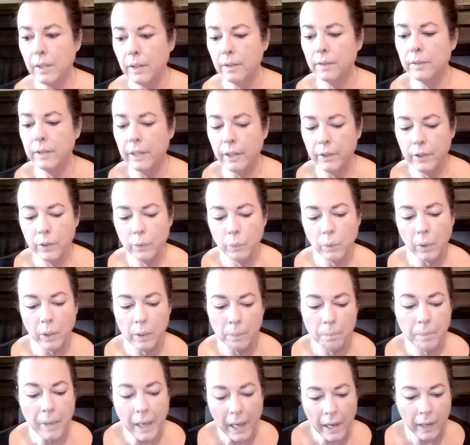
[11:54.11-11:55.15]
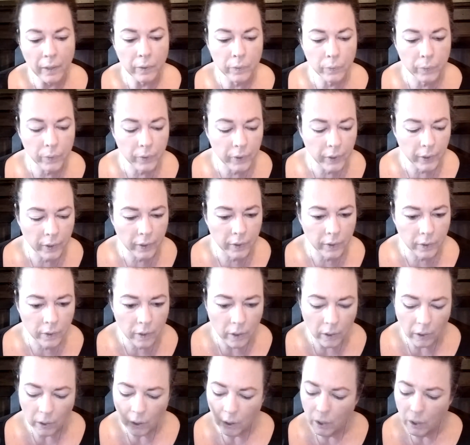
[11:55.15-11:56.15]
Then you want to powder it in